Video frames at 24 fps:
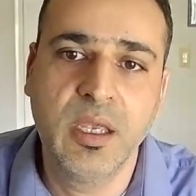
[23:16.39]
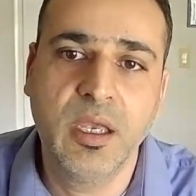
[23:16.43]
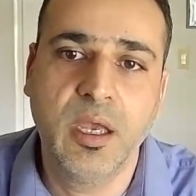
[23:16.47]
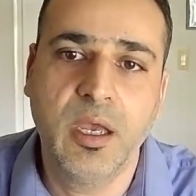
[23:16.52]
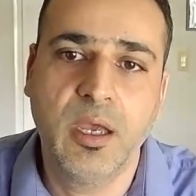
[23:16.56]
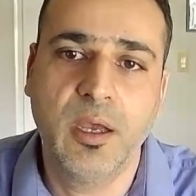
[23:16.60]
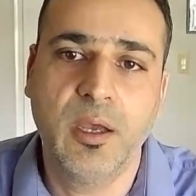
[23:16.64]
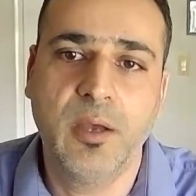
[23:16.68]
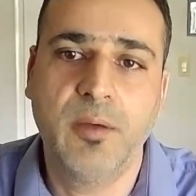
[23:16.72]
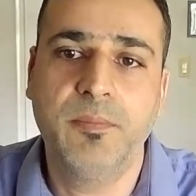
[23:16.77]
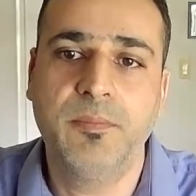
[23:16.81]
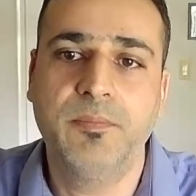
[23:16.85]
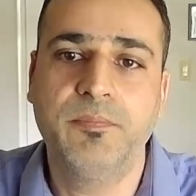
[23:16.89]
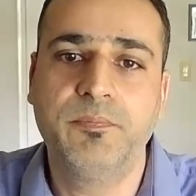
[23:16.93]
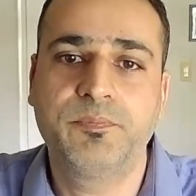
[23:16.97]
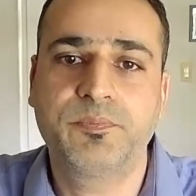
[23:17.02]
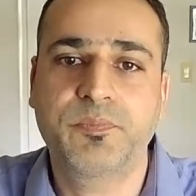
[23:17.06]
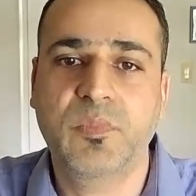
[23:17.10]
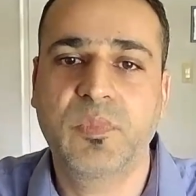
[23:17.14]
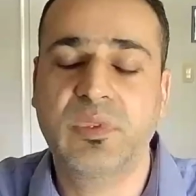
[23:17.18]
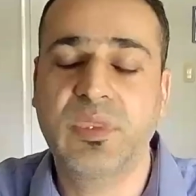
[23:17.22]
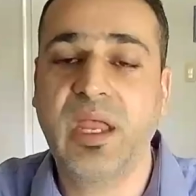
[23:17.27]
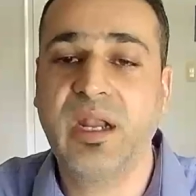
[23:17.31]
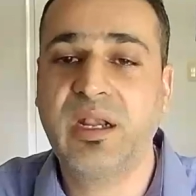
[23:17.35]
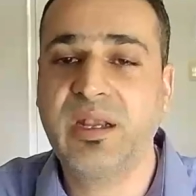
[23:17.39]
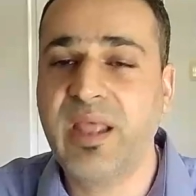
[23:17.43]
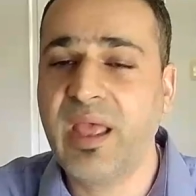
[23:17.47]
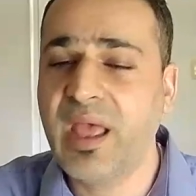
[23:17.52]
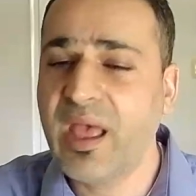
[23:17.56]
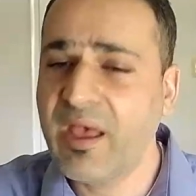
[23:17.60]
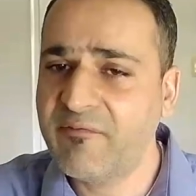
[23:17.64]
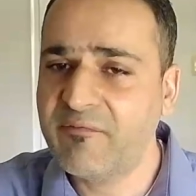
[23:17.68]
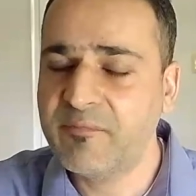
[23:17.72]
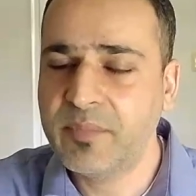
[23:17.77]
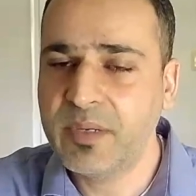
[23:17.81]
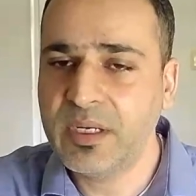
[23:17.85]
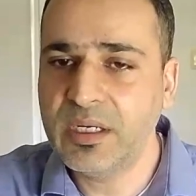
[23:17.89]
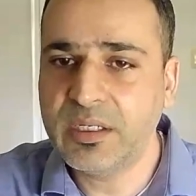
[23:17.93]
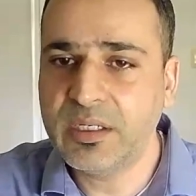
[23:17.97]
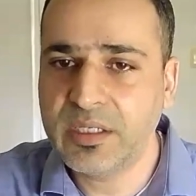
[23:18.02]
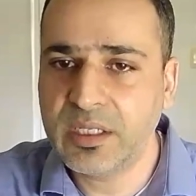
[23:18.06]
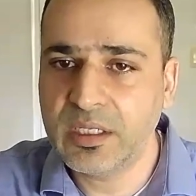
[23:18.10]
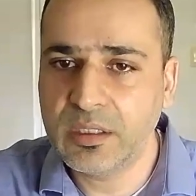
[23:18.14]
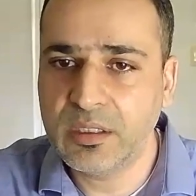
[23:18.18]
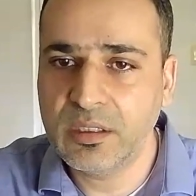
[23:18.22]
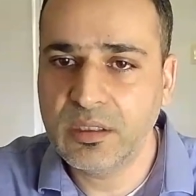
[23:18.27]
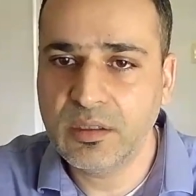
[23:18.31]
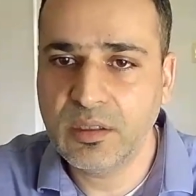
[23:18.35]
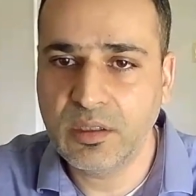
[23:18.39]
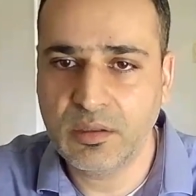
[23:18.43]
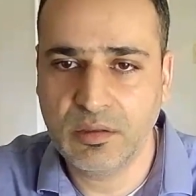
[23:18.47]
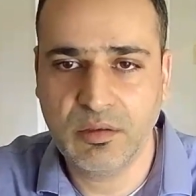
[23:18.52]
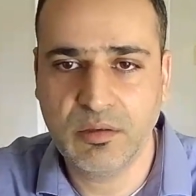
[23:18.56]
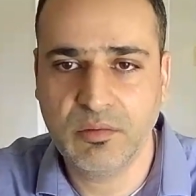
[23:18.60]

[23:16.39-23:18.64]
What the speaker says: that have built-in,